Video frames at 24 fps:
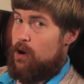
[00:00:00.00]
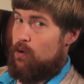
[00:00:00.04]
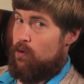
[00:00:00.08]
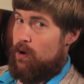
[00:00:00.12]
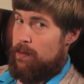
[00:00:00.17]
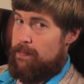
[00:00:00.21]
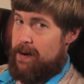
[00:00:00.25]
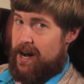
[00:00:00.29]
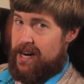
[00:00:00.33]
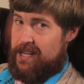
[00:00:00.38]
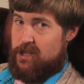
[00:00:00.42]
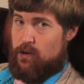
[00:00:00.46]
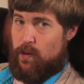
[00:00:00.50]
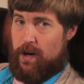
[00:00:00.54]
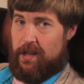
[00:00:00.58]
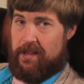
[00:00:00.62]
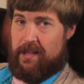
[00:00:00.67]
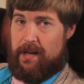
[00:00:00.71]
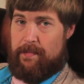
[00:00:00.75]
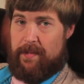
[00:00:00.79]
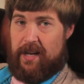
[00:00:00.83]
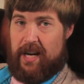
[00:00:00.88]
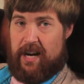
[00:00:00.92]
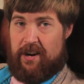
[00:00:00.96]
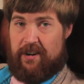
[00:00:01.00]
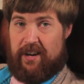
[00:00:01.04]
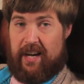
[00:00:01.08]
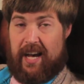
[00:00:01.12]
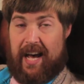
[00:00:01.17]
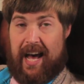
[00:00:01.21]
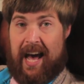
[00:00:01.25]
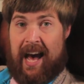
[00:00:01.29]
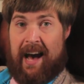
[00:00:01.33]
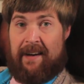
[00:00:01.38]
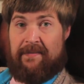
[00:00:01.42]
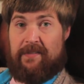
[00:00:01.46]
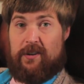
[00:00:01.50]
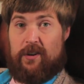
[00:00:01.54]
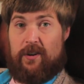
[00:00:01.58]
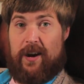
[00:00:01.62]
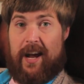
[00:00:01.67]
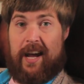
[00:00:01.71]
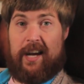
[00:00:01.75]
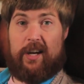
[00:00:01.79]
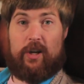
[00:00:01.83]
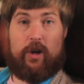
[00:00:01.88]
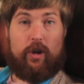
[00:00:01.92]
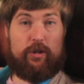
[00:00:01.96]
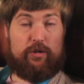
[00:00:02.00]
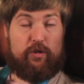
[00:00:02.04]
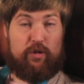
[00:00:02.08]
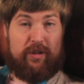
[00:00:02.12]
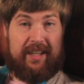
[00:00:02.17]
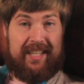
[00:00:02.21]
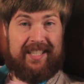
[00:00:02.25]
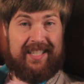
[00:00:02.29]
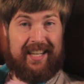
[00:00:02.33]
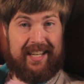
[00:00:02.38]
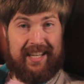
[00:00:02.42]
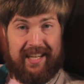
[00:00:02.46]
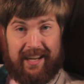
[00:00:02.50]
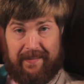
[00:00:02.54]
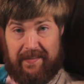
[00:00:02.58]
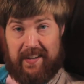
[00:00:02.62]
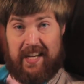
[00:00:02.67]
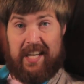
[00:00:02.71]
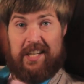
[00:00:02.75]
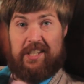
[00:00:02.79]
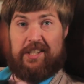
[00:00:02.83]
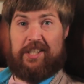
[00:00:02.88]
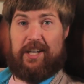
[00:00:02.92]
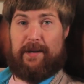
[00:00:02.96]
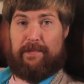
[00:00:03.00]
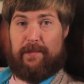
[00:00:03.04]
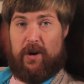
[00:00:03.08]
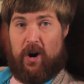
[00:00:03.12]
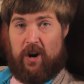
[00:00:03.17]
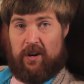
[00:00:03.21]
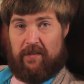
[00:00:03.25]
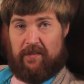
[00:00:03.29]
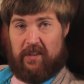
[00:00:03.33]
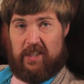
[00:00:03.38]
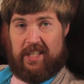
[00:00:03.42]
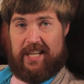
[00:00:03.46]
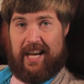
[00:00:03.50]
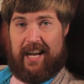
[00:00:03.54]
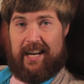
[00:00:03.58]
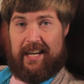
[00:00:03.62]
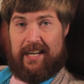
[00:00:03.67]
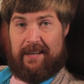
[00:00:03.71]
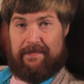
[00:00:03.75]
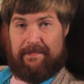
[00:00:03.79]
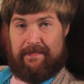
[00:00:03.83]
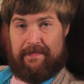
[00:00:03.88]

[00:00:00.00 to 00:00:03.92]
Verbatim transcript: we might as well theme an area after a culturally significant cheap carnival setting.